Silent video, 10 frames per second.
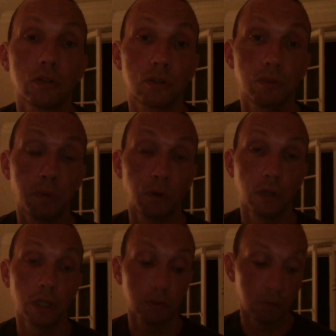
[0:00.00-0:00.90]
to pull
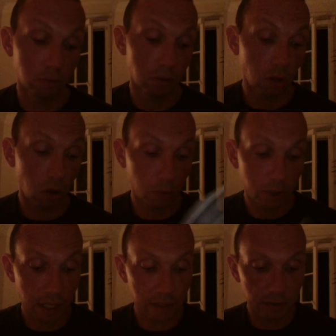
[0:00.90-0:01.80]
it along with that.